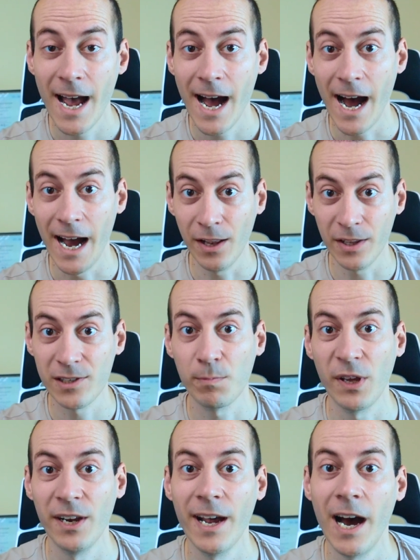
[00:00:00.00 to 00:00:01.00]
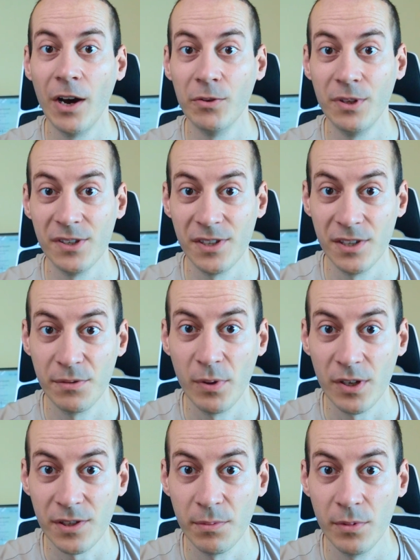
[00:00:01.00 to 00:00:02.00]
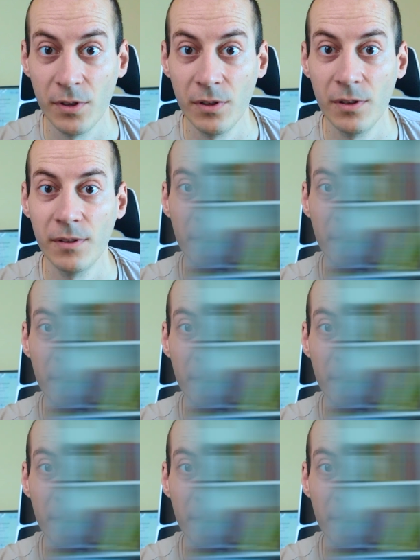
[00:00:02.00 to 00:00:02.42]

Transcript: I'll explain how this is possible.